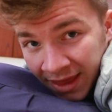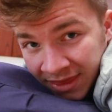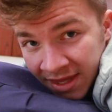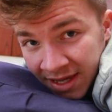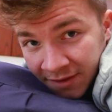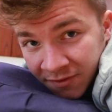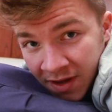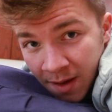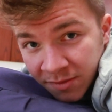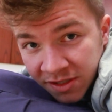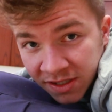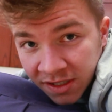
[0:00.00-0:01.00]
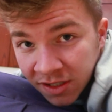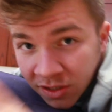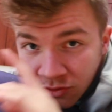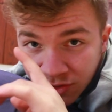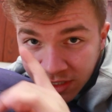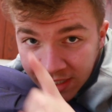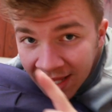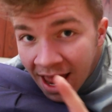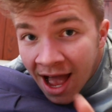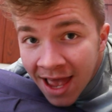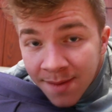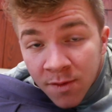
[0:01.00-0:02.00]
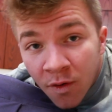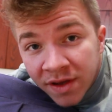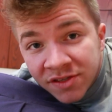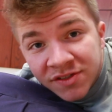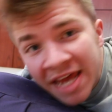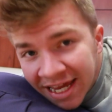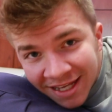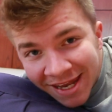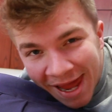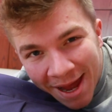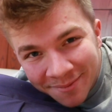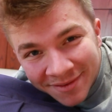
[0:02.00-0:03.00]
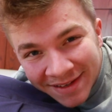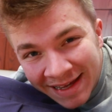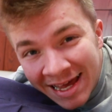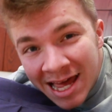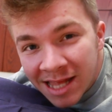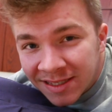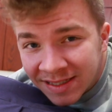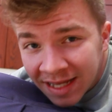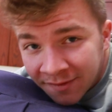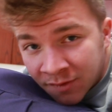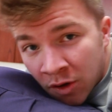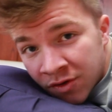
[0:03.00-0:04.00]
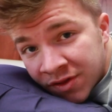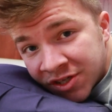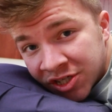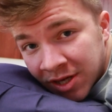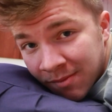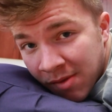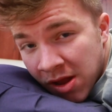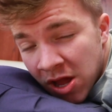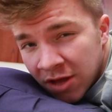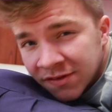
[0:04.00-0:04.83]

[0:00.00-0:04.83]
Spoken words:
I think I've come to the conclusion that I am going to take a nap instead of go to the gym.